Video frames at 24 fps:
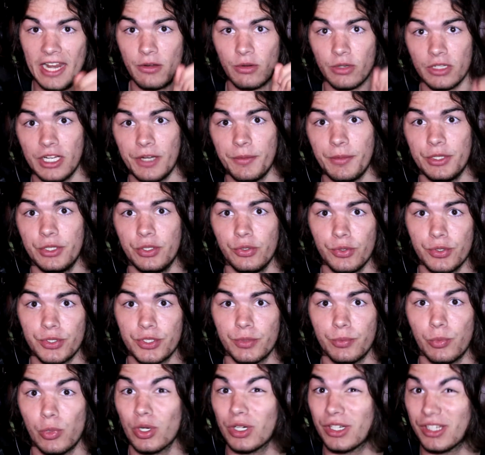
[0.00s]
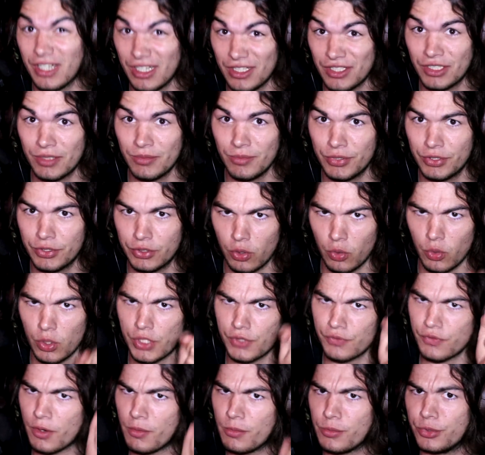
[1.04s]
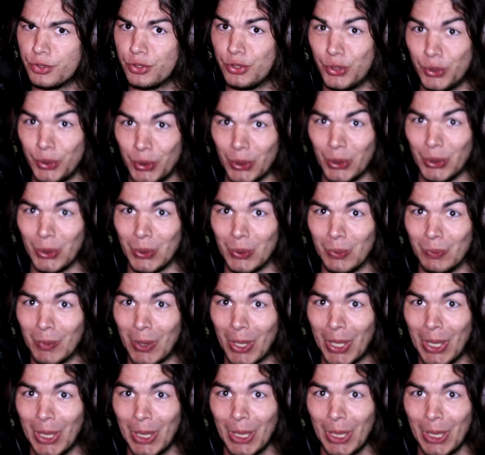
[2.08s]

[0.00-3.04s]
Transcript: we're going to be doing some more custom stories from Doom,